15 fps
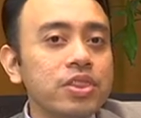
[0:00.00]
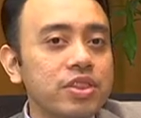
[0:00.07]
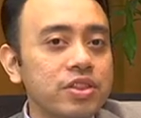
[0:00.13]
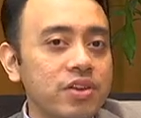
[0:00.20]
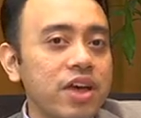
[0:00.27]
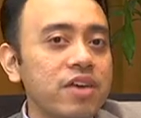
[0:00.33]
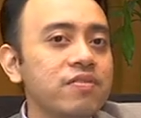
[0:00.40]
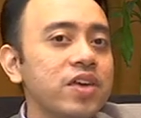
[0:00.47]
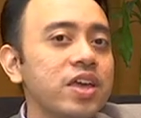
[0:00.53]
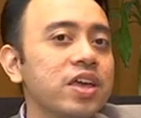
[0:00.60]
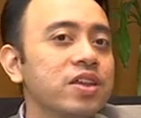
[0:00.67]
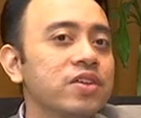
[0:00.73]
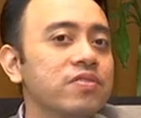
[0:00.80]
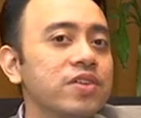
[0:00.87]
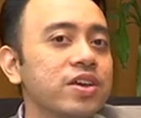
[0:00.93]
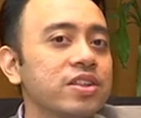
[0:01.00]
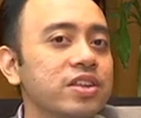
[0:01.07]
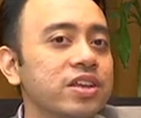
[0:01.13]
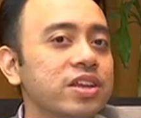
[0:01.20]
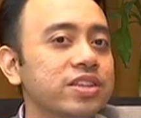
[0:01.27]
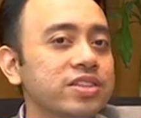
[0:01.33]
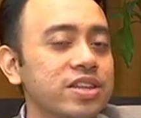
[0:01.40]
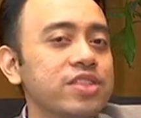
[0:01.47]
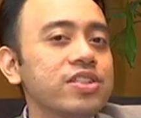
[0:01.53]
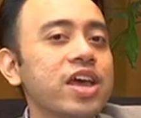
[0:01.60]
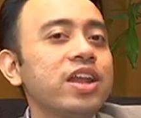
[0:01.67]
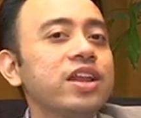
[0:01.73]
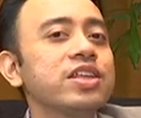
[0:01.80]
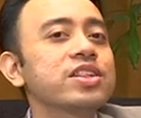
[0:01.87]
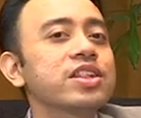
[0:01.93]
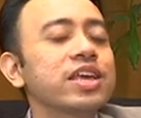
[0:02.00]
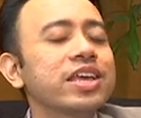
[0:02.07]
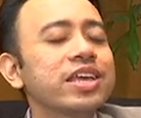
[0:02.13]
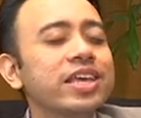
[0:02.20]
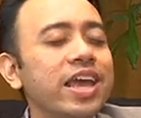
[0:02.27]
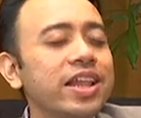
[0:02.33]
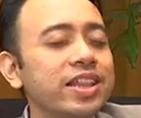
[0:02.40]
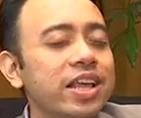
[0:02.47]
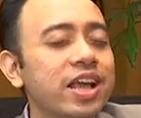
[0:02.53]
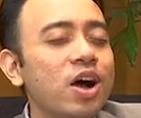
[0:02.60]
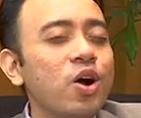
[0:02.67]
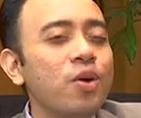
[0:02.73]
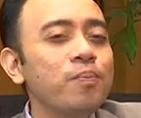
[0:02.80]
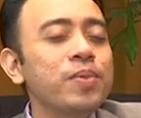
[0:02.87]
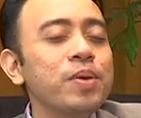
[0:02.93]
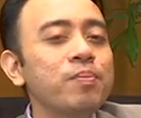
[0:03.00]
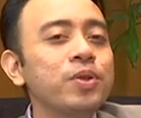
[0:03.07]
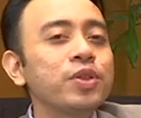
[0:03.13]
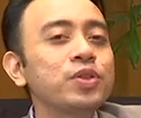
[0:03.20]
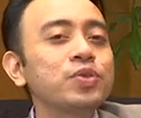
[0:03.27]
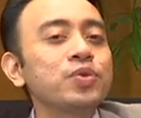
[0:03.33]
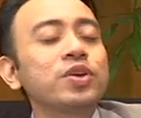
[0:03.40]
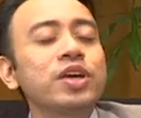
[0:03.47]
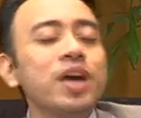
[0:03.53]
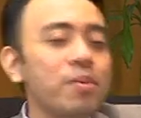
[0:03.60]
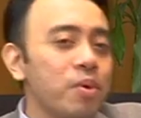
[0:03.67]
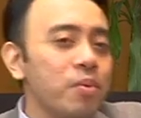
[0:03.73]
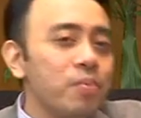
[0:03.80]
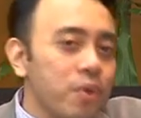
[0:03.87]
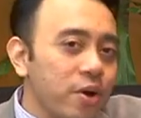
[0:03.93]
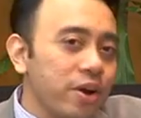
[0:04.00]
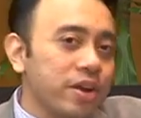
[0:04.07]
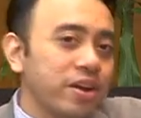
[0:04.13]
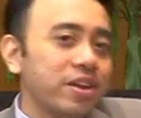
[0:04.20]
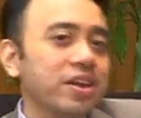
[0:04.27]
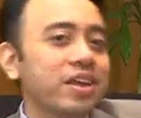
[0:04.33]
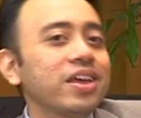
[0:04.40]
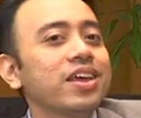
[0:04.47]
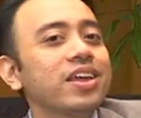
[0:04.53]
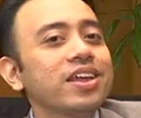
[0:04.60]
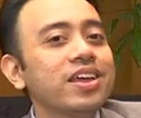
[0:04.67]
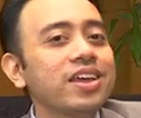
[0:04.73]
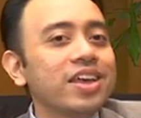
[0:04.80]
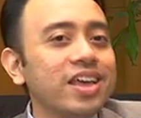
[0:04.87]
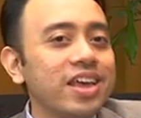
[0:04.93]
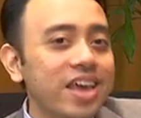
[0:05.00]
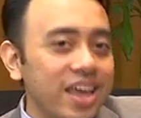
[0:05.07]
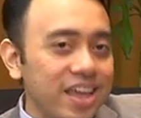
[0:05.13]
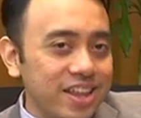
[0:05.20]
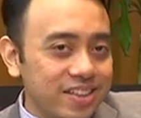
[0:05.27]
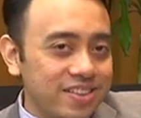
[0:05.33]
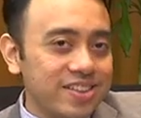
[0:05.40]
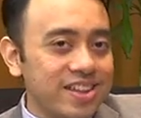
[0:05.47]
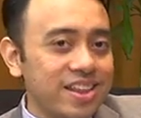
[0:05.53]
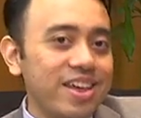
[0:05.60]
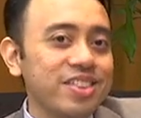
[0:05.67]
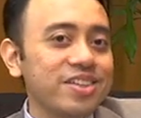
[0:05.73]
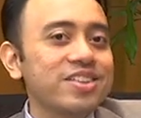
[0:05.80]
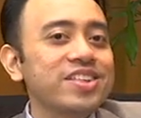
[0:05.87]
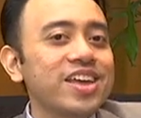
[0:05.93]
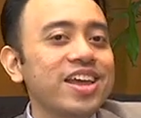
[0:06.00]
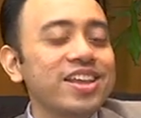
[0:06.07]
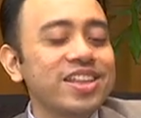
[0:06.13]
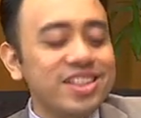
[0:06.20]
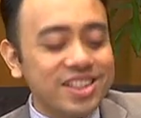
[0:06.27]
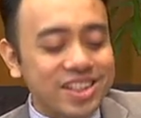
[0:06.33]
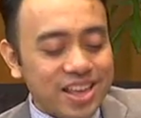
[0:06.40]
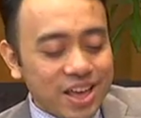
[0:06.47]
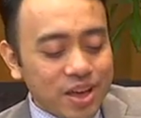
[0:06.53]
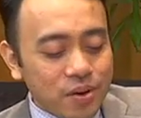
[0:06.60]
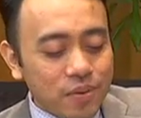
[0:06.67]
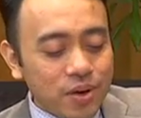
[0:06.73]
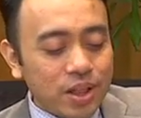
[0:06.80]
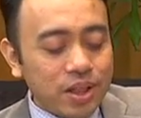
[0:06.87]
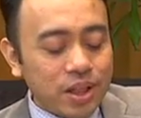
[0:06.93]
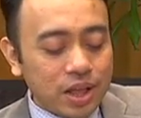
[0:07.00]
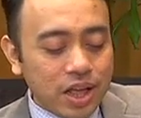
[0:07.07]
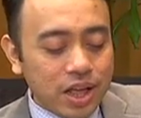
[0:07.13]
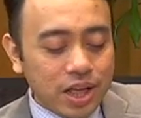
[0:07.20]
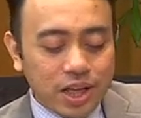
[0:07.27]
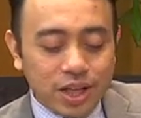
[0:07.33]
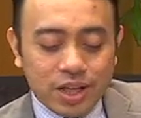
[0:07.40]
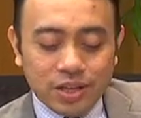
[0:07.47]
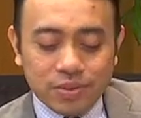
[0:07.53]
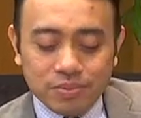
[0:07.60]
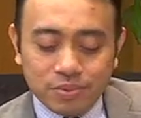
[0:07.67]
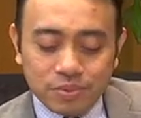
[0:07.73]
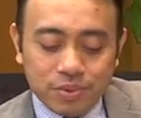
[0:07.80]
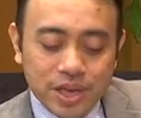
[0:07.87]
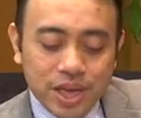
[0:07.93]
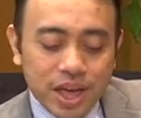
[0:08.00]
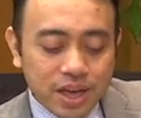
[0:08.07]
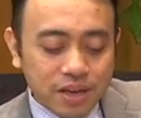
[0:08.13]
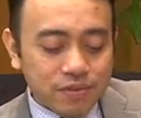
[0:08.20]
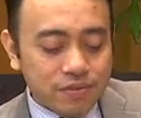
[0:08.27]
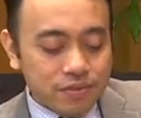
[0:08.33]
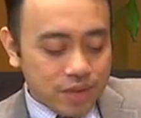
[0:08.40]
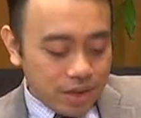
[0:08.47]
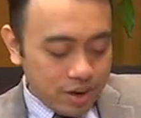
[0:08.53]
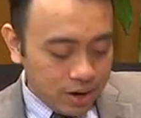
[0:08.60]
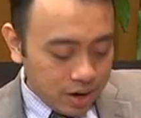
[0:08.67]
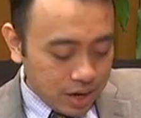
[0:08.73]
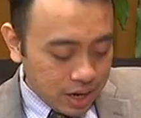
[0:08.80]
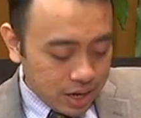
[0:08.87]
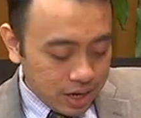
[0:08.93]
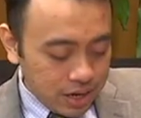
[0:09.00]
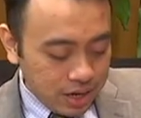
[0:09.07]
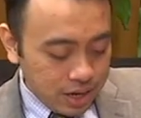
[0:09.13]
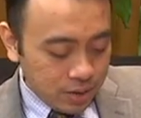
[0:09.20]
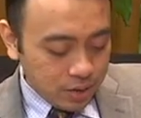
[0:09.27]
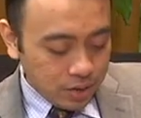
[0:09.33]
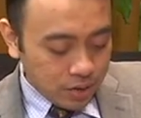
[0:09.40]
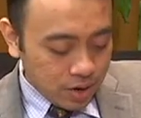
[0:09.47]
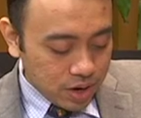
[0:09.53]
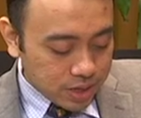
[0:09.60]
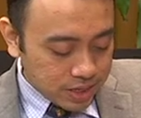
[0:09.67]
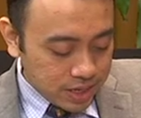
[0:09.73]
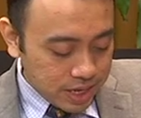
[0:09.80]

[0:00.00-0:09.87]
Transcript: Driving innovation is a challenge. Getting our people to come on board is another challenge. Well, we have here Neil Cross.